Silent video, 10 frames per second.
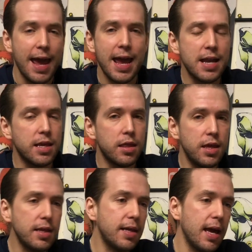And
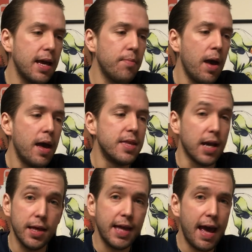this game
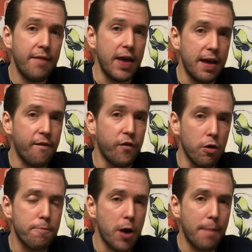does have a
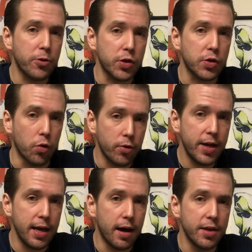full proper story.